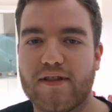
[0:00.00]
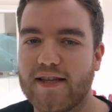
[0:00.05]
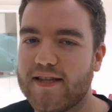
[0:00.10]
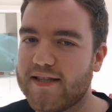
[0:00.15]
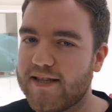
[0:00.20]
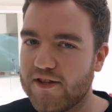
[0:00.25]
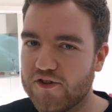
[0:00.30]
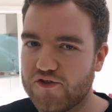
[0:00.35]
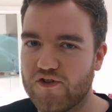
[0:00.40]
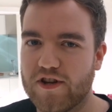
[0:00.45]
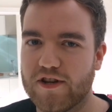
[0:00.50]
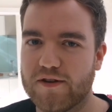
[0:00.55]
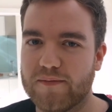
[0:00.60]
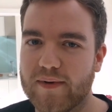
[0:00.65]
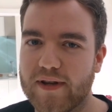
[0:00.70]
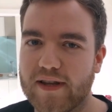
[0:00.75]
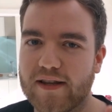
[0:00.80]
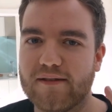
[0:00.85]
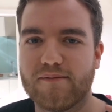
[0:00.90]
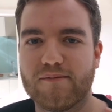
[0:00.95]
This intrigued
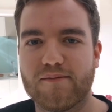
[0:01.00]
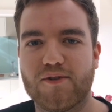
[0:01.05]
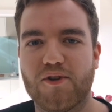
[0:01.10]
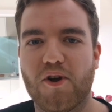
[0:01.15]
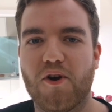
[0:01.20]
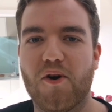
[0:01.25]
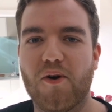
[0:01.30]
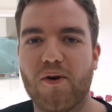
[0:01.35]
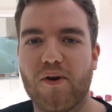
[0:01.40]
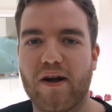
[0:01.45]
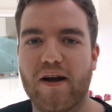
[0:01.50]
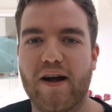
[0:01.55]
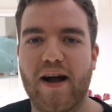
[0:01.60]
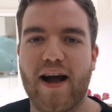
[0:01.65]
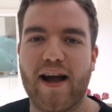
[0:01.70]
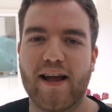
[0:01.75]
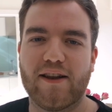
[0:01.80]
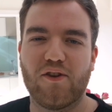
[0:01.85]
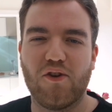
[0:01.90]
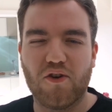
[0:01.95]
me, so I
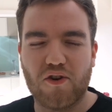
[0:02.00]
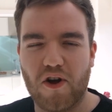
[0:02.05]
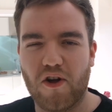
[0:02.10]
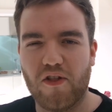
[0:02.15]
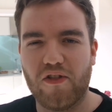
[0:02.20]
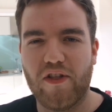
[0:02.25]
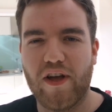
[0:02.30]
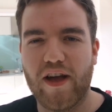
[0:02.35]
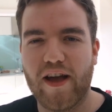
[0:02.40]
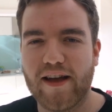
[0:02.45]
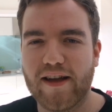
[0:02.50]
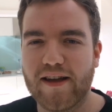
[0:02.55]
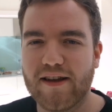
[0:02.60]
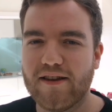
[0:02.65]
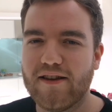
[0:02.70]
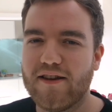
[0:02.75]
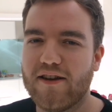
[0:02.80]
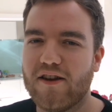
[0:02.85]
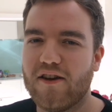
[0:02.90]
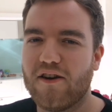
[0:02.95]
had a look on there,
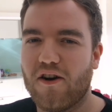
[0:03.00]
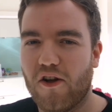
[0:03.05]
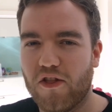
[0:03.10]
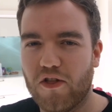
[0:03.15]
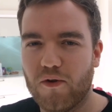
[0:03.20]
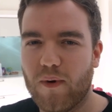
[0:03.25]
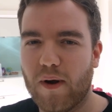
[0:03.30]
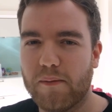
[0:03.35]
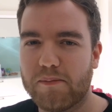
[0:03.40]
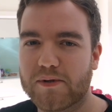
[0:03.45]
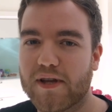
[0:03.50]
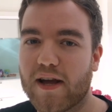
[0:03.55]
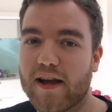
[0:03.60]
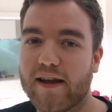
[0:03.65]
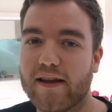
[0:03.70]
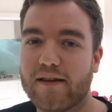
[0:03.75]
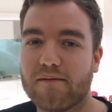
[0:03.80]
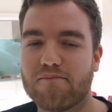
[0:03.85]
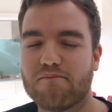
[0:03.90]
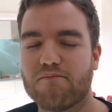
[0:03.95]
on the
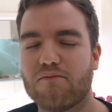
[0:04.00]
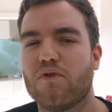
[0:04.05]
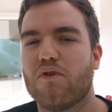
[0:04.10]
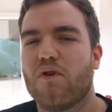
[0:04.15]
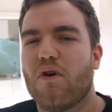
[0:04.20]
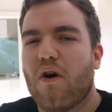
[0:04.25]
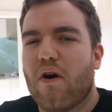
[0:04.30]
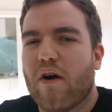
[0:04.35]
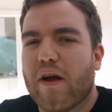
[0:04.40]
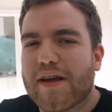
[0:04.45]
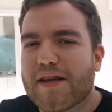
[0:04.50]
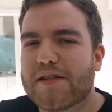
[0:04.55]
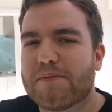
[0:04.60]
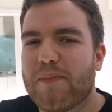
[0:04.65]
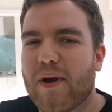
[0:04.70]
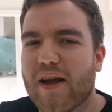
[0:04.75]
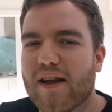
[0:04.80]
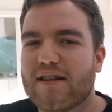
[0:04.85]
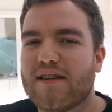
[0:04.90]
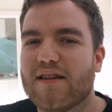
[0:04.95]
website, not
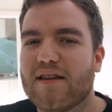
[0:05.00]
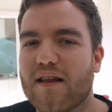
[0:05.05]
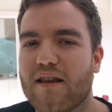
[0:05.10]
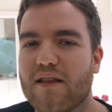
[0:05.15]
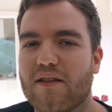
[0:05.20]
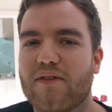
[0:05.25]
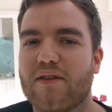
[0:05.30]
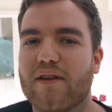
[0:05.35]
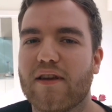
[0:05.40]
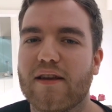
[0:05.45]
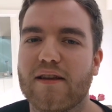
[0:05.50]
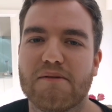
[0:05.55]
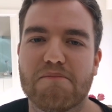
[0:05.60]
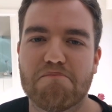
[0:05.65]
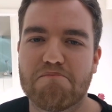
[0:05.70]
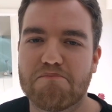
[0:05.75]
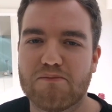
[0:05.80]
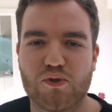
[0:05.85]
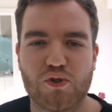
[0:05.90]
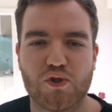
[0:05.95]
expecting
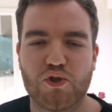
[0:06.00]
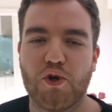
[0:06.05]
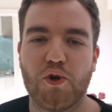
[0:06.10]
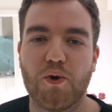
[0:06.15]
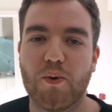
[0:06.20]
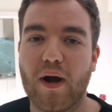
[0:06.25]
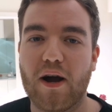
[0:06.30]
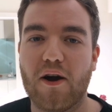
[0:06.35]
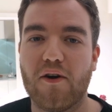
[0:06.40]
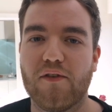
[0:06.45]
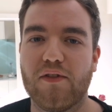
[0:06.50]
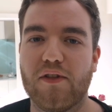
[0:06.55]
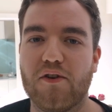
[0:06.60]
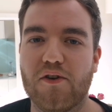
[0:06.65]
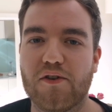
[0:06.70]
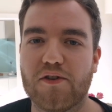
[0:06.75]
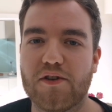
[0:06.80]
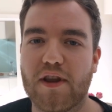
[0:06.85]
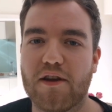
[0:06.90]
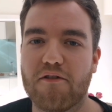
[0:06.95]
anything too out of the
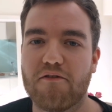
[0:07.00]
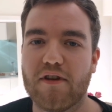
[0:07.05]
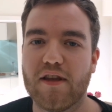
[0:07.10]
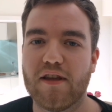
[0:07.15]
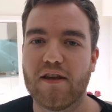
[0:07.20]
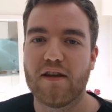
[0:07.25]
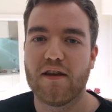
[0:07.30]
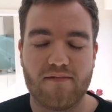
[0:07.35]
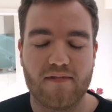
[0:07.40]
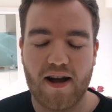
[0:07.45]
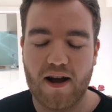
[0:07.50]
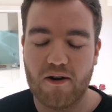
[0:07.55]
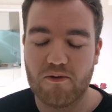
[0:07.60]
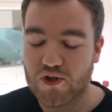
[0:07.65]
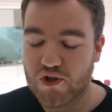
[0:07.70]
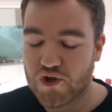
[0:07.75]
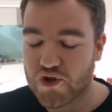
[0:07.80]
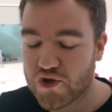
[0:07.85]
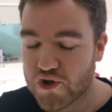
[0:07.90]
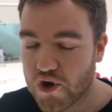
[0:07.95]
ordinary. I
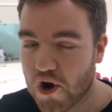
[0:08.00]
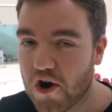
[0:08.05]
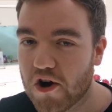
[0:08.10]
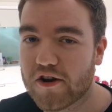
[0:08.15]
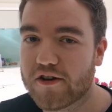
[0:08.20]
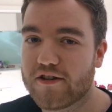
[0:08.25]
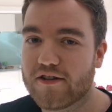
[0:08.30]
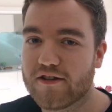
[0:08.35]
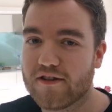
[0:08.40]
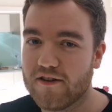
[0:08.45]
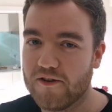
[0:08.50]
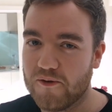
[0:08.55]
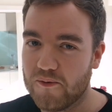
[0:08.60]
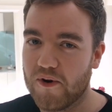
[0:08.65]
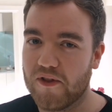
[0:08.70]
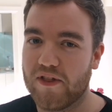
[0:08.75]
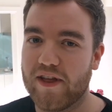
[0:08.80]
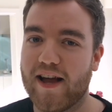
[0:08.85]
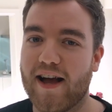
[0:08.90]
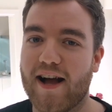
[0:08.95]
was shocked at
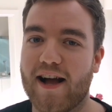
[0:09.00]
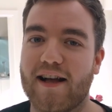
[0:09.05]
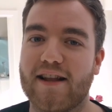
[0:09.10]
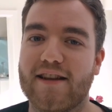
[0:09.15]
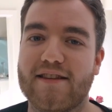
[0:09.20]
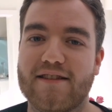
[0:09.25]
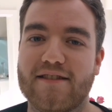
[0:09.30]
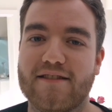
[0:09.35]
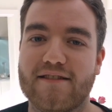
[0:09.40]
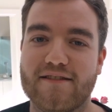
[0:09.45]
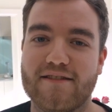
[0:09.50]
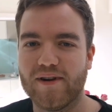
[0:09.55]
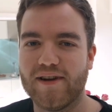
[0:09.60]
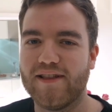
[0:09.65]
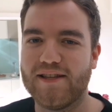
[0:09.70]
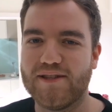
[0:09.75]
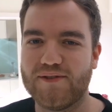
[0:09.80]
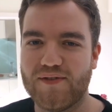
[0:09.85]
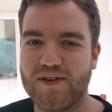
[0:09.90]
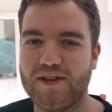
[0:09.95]
what they had.
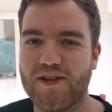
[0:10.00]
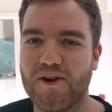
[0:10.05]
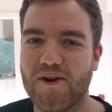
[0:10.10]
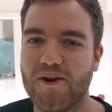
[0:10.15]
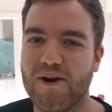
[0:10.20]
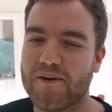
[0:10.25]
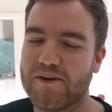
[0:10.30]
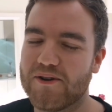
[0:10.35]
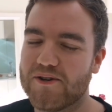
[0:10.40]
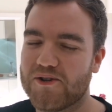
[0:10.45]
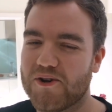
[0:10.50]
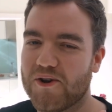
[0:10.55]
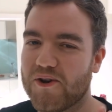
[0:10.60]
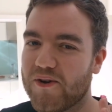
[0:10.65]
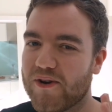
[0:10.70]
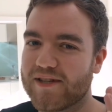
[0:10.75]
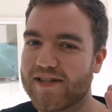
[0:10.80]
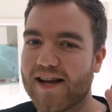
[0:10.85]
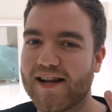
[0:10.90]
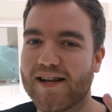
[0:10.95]
In this video, I'm going to show
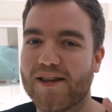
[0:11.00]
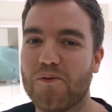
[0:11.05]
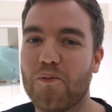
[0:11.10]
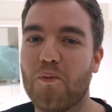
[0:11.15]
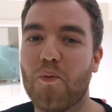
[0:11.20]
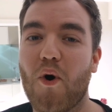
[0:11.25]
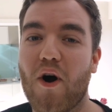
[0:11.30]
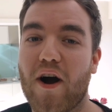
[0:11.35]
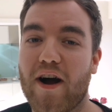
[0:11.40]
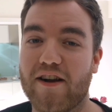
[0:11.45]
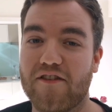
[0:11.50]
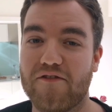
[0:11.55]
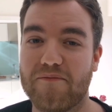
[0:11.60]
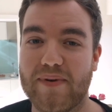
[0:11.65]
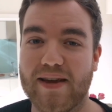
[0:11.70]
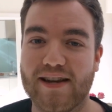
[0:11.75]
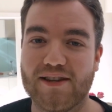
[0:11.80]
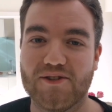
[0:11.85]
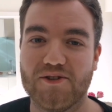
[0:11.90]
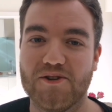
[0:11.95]
you exactly what I've
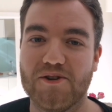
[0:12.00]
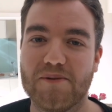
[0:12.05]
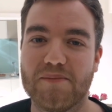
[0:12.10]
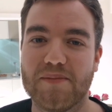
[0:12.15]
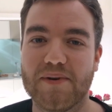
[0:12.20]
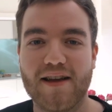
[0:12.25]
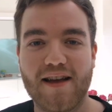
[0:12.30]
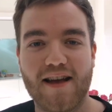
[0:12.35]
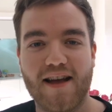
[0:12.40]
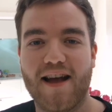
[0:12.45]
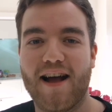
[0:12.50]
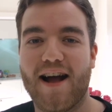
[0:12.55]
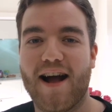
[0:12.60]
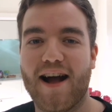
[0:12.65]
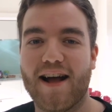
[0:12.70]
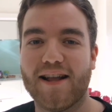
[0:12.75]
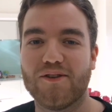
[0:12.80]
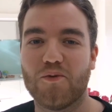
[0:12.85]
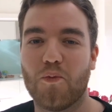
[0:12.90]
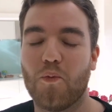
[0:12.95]
picked up
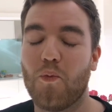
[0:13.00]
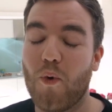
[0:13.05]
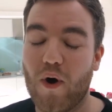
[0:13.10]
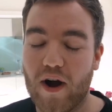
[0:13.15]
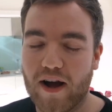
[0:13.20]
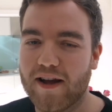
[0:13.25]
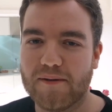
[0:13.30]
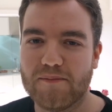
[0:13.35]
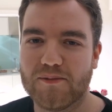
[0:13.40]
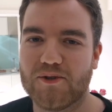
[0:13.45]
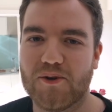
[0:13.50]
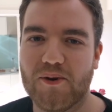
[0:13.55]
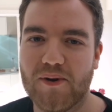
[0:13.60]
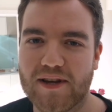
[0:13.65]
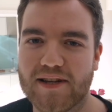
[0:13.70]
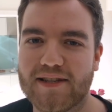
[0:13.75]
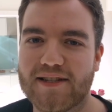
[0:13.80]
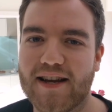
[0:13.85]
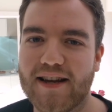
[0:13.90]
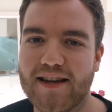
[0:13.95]
and why I'm so
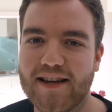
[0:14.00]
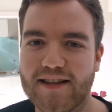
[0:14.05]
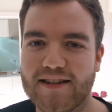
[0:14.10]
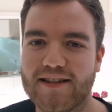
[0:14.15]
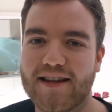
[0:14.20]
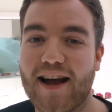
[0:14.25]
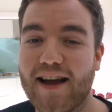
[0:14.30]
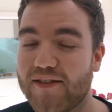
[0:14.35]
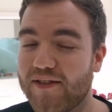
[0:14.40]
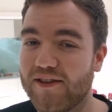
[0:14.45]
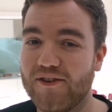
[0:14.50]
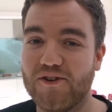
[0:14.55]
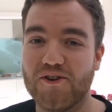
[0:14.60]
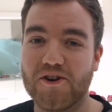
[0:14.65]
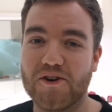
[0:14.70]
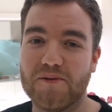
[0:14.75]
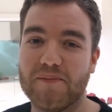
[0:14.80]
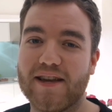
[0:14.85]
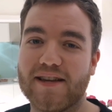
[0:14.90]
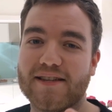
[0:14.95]
excited. I think you're
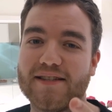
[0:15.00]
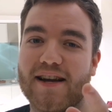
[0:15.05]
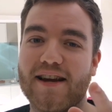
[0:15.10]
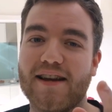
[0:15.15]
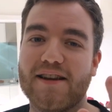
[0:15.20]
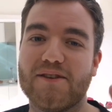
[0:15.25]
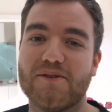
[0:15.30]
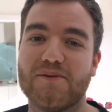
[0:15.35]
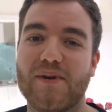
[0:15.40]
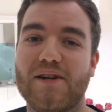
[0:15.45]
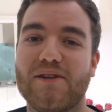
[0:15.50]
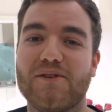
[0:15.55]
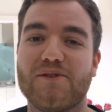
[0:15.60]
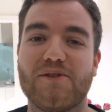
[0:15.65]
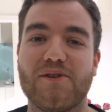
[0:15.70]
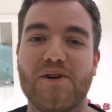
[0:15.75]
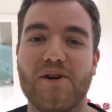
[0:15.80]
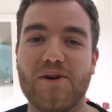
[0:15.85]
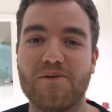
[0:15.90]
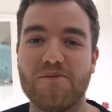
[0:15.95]
going to be excited as well,
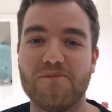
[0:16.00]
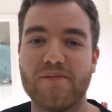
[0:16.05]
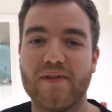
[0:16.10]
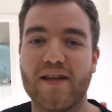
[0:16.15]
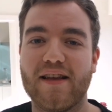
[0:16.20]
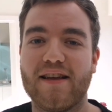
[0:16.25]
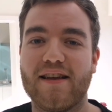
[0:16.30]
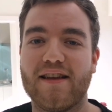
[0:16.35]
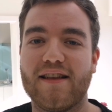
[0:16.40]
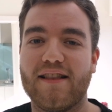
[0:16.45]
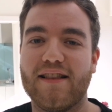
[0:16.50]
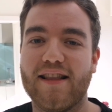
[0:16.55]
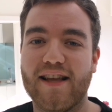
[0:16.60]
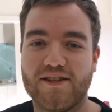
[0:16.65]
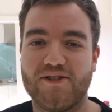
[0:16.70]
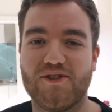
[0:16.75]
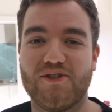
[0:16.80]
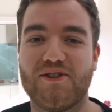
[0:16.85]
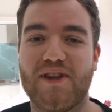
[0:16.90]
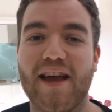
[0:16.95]
so
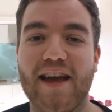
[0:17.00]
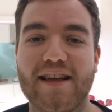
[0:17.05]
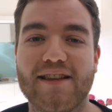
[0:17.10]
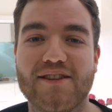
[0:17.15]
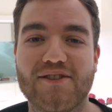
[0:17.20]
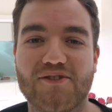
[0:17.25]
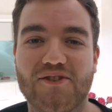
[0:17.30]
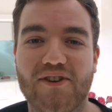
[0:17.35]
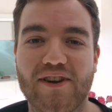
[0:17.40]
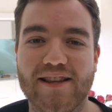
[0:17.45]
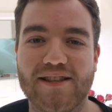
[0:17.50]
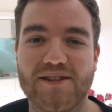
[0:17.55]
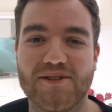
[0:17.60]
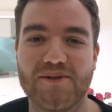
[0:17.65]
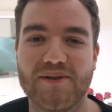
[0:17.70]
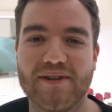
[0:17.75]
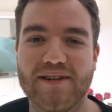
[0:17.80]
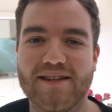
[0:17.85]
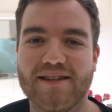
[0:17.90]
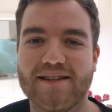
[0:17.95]
let's just get straight
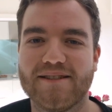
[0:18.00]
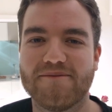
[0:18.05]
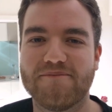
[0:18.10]
into it.